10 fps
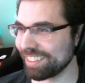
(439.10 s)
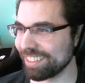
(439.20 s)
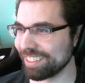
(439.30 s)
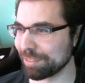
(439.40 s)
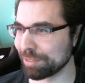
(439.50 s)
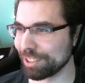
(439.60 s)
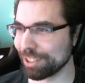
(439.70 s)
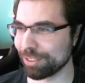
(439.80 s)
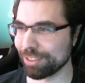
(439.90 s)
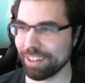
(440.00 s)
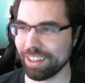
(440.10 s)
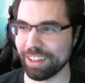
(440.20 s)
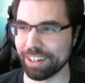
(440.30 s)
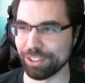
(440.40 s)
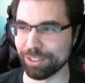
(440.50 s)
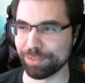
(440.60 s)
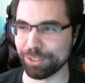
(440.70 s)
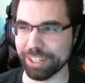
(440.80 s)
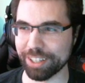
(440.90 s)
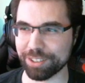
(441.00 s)
video. I don't know if you
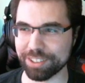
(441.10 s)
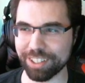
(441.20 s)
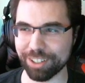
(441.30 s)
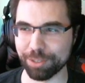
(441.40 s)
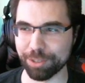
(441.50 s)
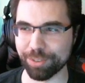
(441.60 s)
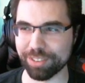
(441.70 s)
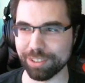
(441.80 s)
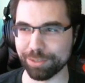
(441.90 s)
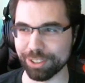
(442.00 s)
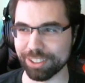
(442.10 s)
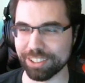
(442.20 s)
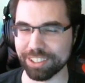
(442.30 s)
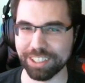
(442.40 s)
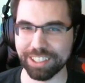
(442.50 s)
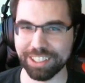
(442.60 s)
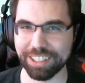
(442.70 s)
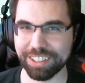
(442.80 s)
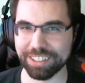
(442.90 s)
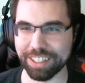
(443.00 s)
guys could tell what was different.
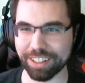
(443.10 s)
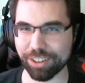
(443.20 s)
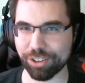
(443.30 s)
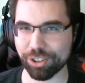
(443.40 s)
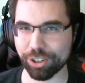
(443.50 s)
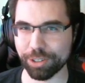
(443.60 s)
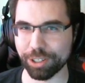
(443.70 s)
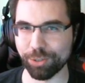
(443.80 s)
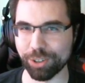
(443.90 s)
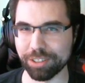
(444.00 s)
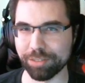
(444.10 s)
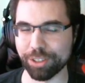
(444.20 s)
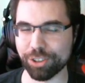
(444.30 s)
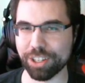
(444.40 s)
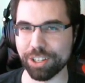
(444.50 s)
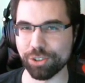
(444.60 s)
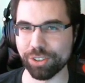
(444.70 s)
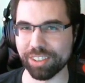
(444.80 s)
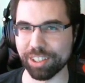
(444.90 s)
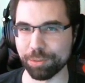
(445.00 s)
That's showing one of the
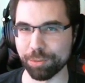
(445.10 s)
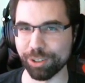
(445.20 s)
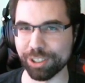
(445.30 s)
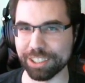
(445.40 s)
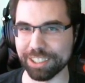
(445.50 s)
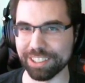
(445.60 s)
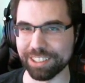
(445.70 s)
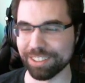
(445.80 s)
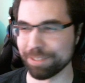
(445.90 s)
changes that we're working on.